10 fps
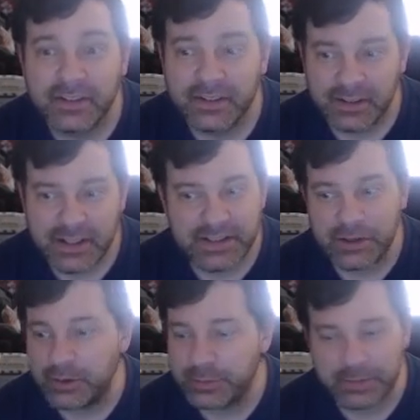He's the
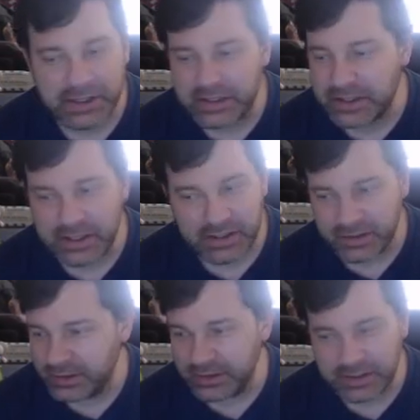only,
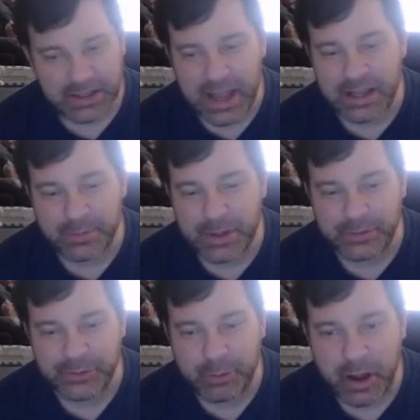he can't compete with
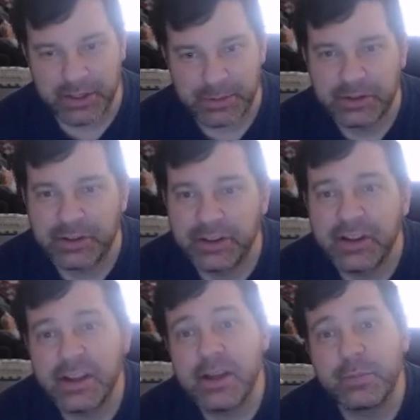Spock's beard.
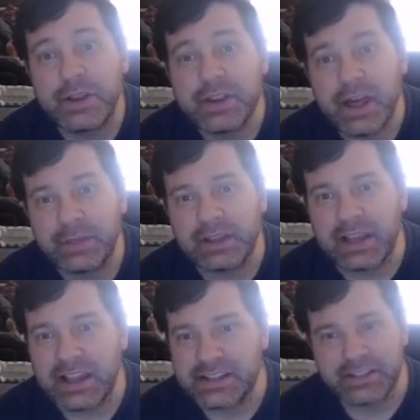But
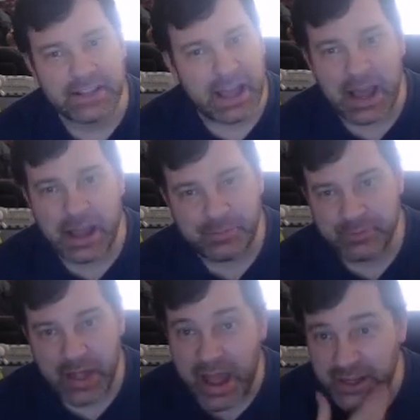nonetheless,
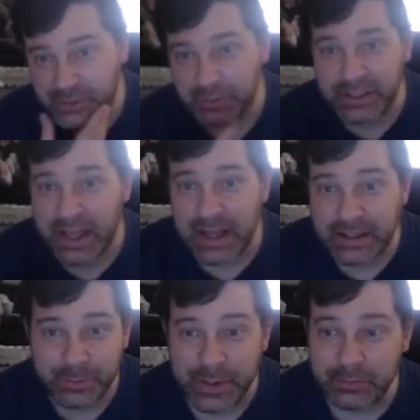I certainly can't
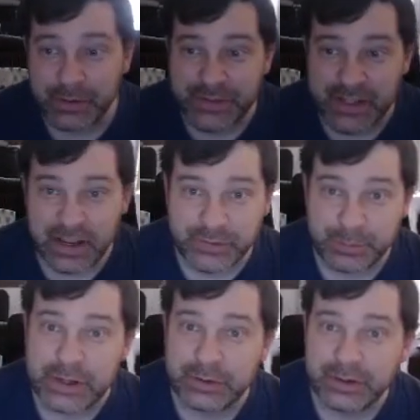compete with Seth's
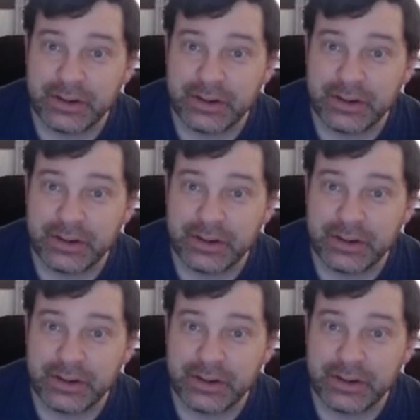beard.